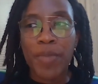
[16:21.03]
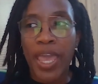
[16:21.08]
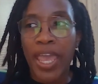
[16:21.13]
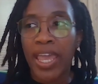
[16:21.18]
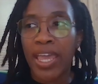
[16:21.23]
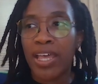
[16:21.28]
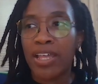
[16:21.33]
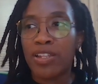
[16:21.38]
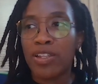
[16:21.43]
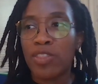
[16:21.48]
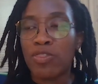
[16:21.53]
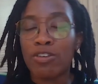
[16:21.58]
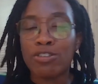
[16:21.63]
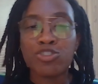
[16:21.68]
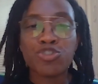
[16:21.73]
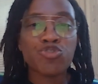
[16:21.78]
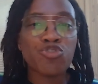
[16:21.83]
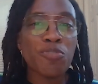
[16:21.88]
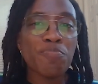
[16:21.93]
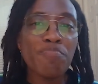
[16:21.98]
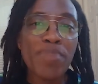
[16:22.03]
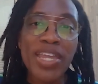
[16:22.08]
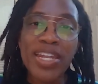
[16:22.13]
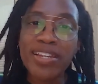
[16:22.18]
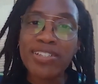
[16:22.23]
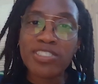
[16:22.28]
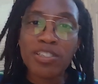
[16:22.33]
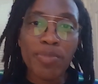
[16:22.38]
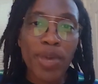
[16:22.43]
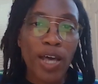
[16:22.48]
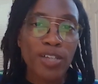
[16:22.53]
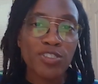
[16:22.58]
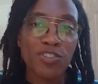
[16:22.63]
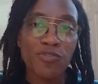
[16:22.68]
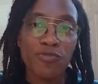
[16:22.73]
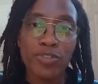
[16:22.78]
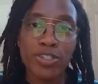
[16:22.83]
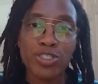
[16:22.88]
And there's tremendous amounts of